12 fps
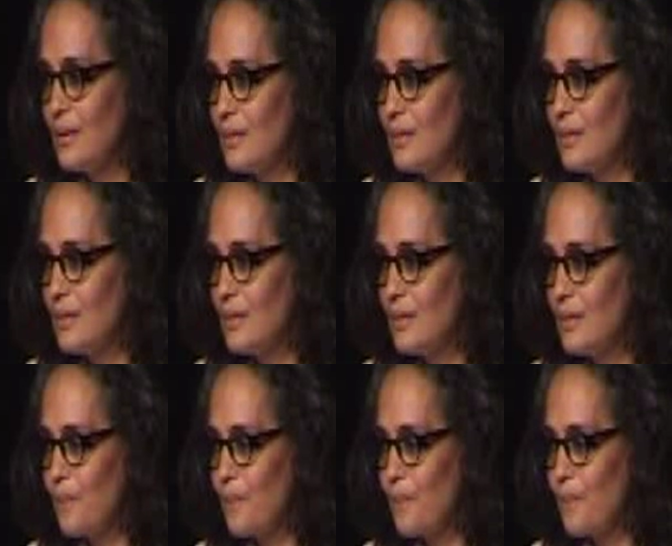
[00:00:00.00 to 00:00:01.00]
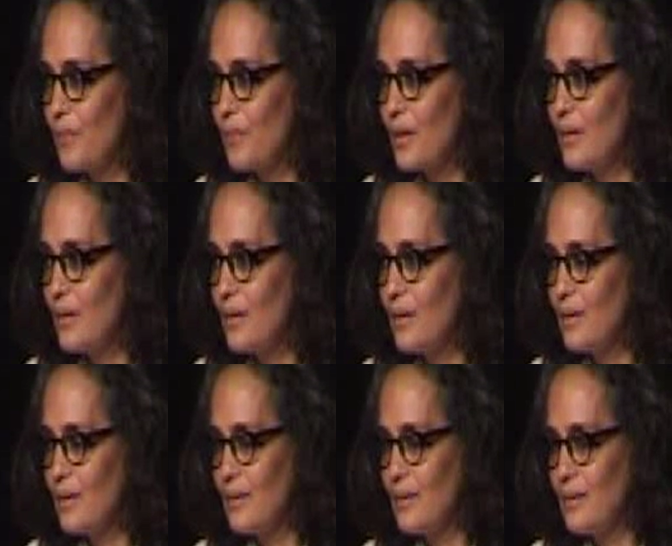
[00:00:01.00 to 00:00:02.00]
the
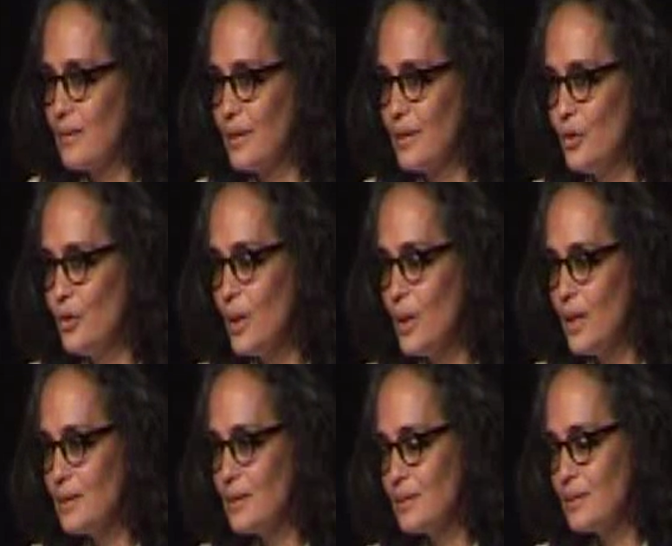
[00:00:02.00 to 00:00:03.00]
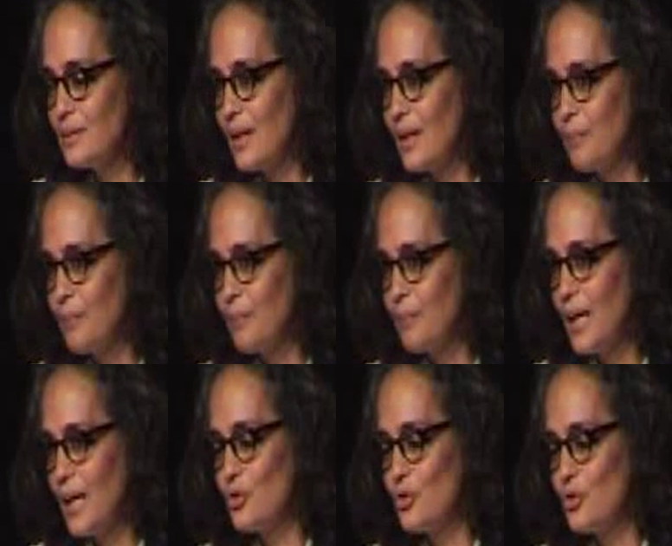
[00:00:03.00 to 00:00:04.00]
US and
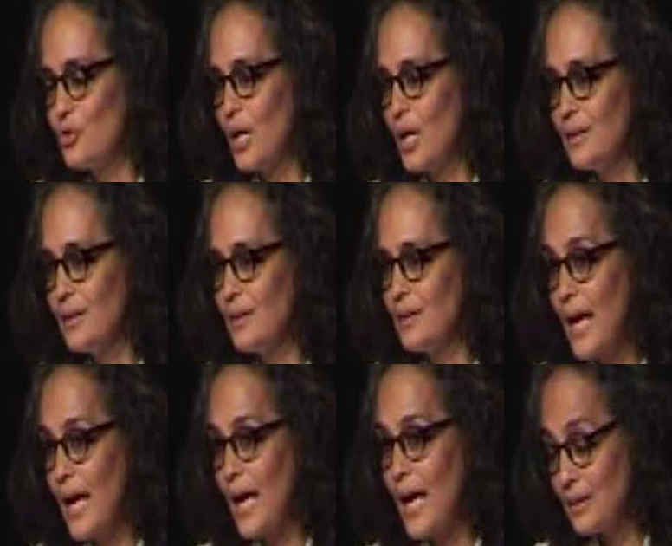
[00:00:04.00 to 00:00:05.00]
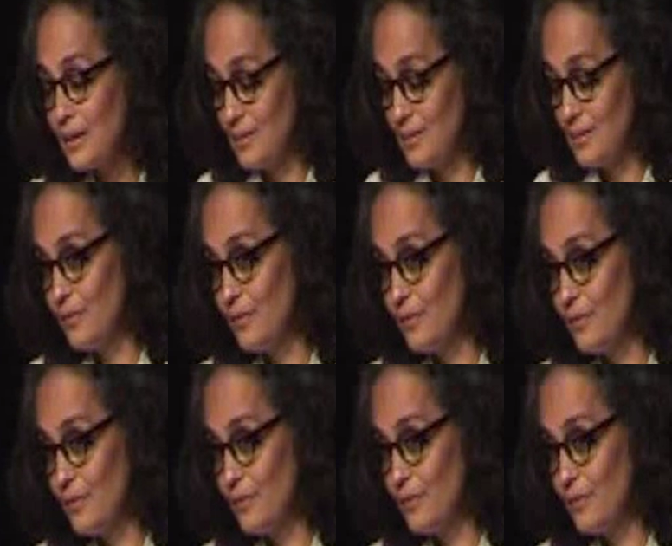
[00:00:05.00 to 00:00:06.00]
perhaps China and India
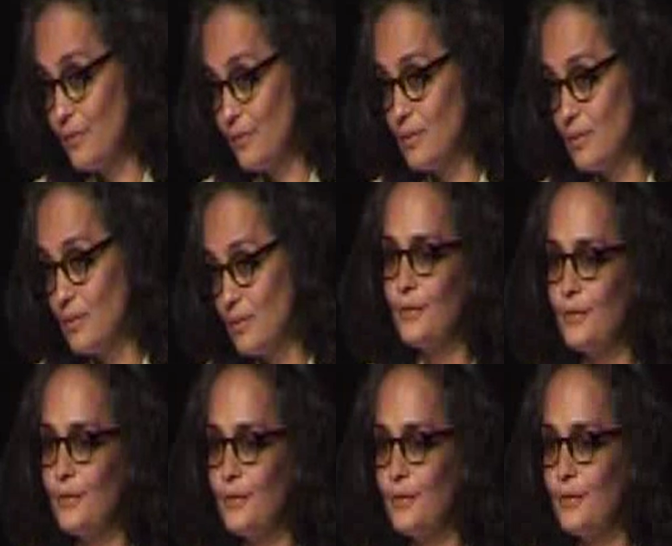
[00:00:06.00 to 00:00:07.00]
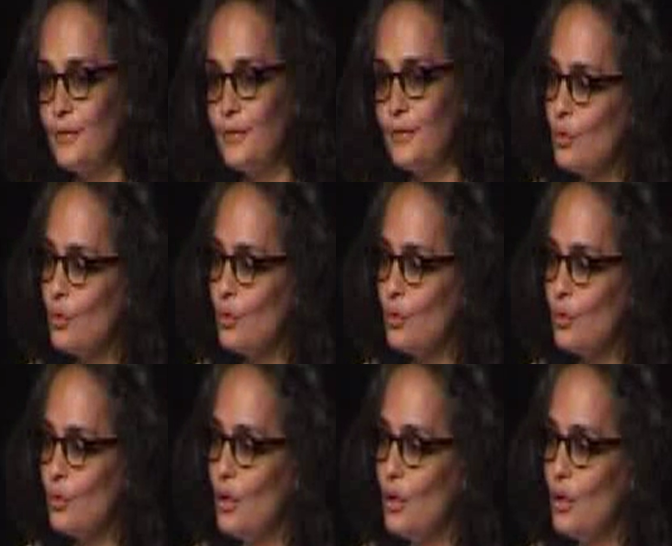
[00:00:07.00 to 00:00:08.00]
are involved in a battle for
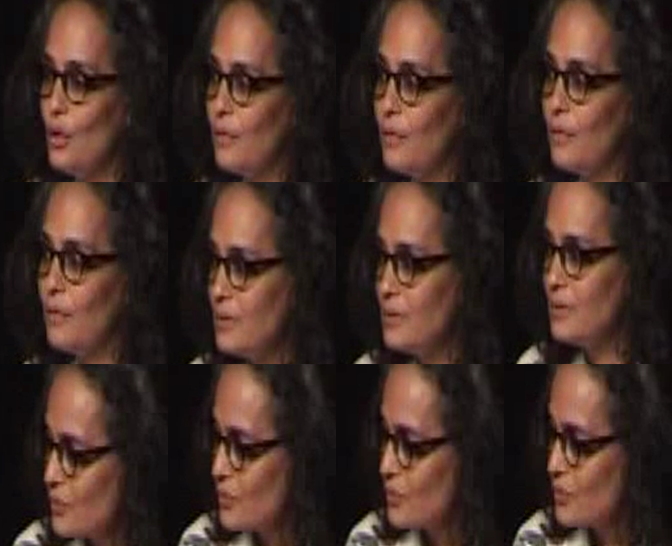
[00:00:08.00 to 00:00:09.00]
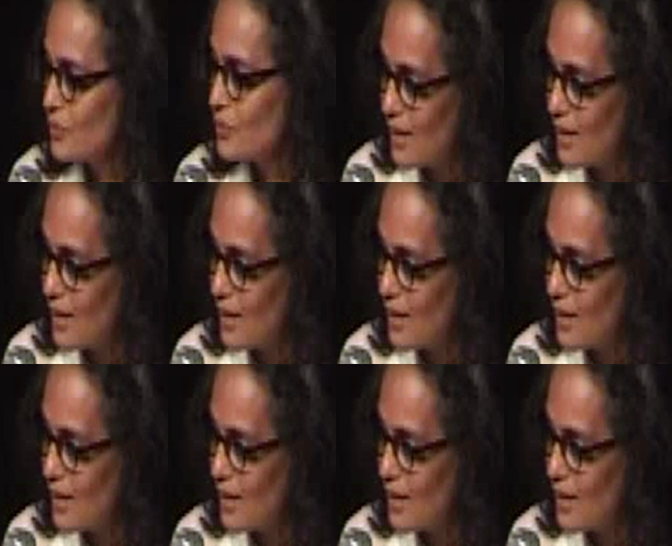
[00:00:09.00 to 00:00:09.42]
control of the resources of